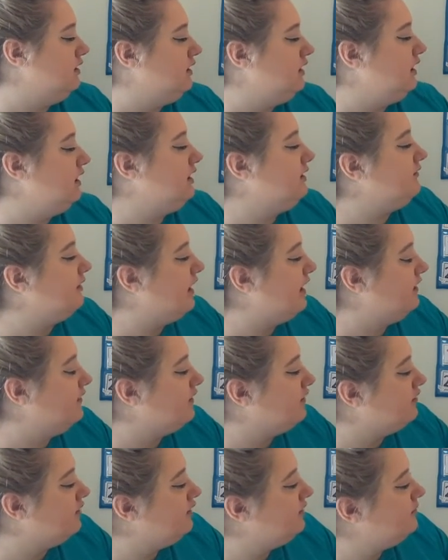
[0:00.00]
He takes
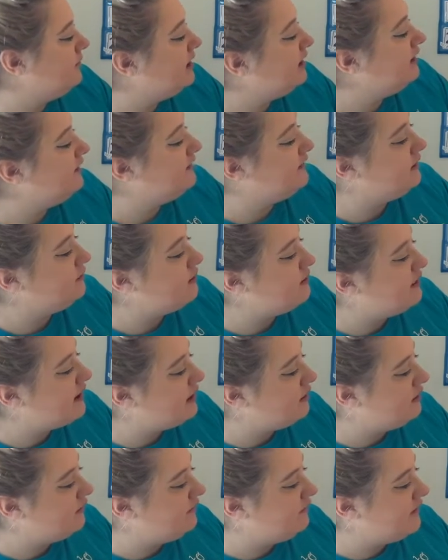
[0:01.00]
all his medicine
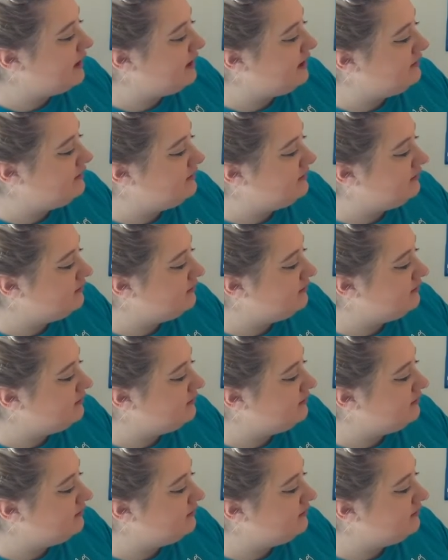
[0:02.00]
without a fight.